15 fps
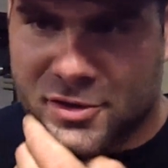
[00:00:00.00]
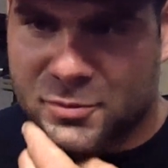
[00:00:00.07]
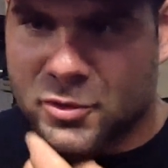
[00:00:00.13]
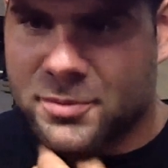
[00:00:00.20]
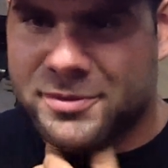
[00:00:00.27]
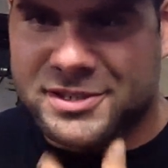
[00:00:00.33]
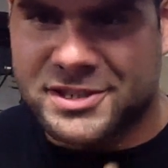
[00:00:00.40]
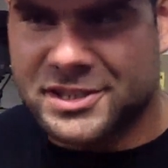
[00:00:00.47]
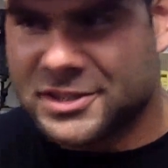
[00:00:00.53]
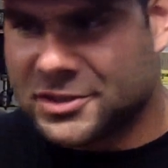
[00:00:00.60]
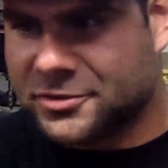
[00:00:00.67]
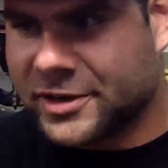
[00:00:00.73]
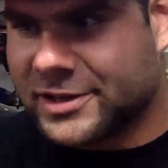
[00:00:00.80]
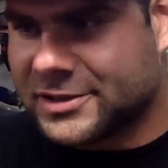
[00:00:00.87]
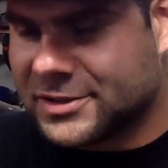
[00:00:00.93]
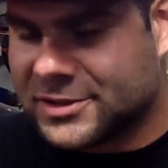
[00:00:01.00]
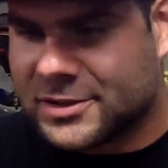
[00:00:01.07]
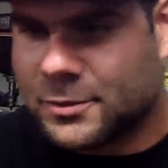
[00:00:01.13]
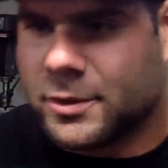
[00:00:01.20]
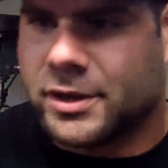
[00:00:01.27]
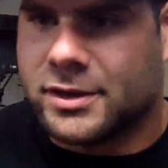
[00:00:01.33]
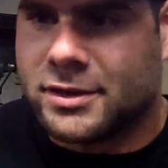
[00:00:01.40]
one of those more prestigious races
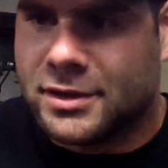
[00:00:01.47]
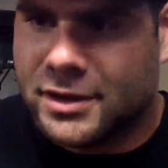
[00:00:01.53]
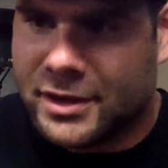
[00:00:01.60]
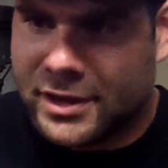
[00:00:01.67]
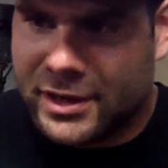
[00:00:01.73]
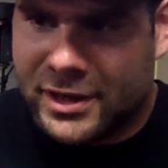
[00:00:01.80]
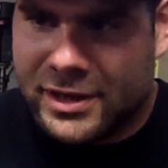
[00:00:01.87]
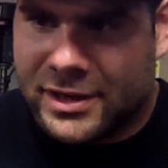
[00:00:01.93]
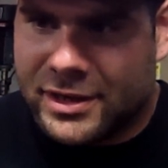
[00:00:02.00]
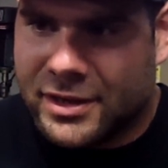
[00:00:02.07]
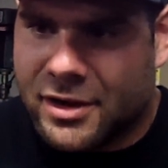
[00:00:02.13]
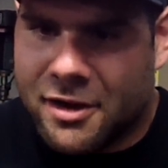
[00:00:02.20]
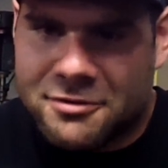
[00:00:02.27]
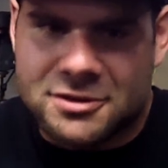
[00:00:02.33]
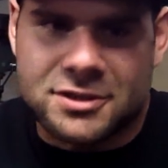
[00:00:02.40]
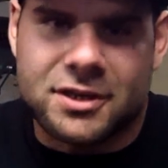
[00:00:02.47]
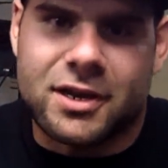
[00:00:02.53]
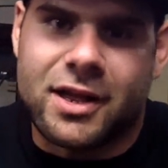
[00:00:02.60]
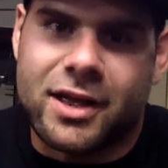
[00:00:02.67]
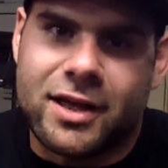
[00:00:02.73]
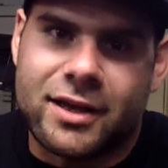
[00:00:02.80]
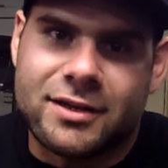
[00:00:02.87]
to win, and obviously
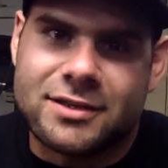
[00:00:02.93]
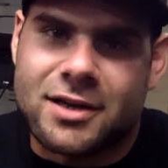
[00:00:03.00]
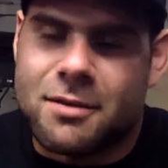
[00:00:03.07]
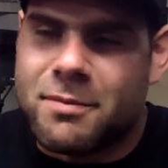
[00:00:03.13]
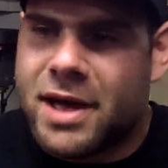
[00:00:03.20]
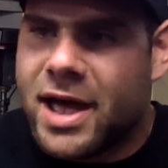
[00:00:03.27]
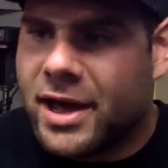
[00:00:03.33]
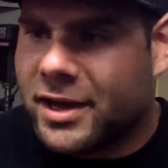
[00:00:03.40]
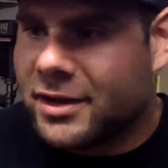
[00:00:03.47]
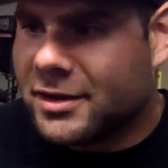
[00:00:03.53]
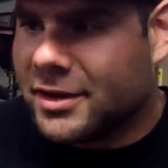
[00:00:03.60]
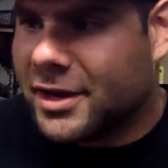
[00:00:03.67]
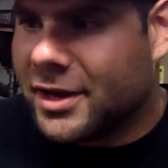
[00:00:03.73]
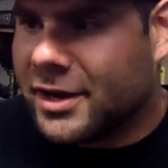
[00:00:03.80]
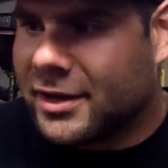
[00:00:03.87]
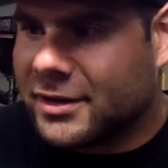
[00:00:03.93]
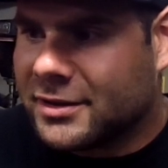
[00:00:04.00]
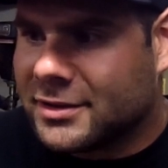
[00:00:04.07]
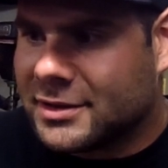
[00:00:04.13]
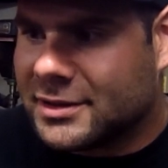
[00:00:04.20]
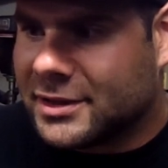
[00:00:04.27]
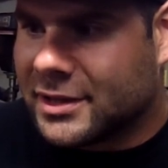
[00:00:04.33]
to come back and
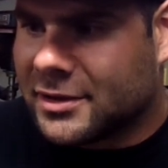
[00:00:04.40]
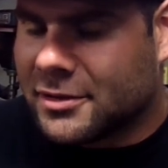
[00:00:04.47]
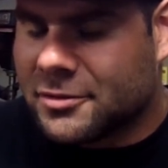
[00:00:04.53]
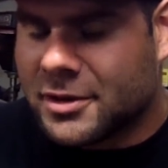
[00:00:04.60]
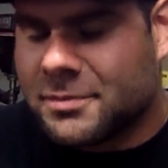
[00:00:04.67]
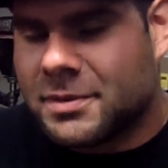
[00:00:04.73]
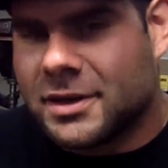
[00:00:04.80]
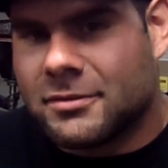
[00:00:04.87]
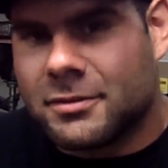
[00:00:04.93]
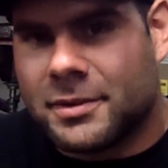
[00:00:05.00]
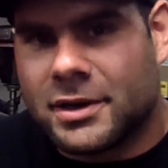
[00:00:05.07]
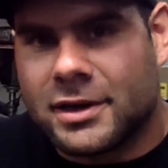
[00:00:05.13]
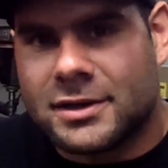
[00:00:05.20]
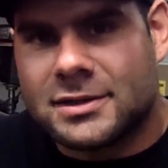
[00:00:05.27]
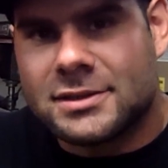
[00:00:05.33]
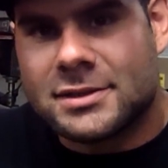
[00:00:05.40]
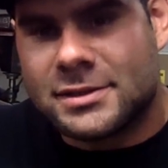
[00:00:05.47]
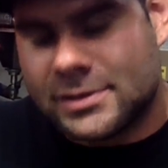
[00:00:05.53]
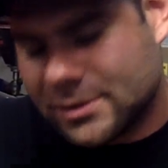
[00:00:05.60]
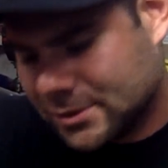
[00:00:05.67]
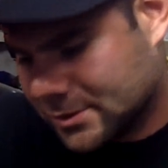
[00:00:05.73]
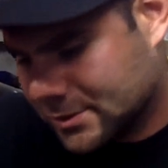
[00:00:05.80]
get the 3-peat would be nice.